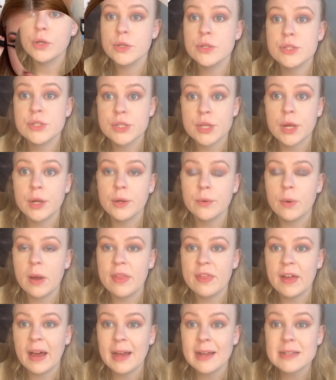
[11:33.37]
So
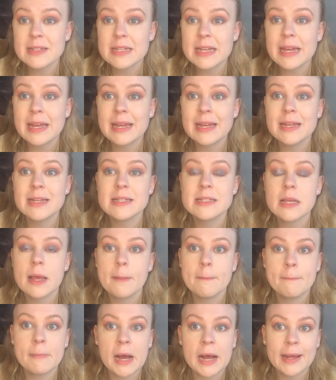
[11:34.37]
that is
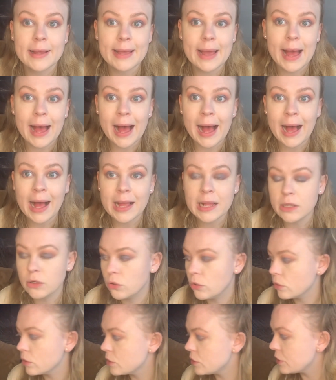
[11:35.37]
my eye
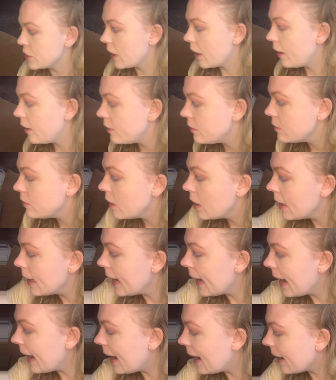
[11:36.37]
look done.
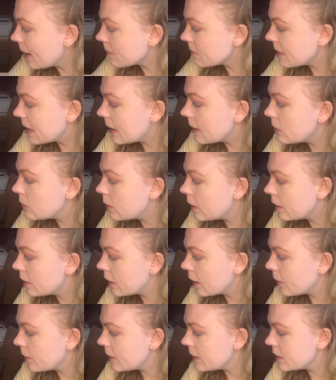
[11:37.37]
I'm now
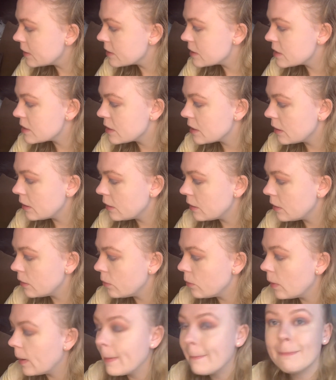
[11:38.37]
going
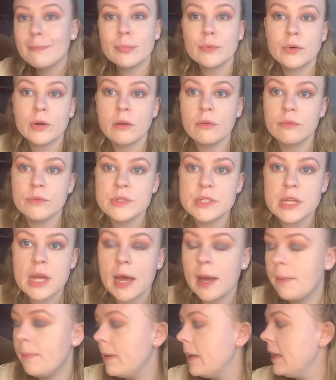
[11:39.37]
to bronze
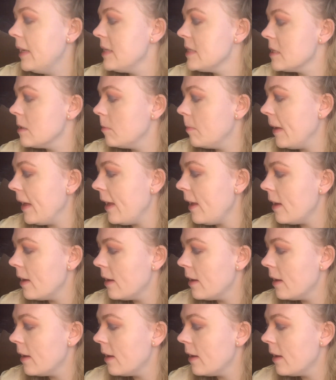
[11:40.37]
up a little bit.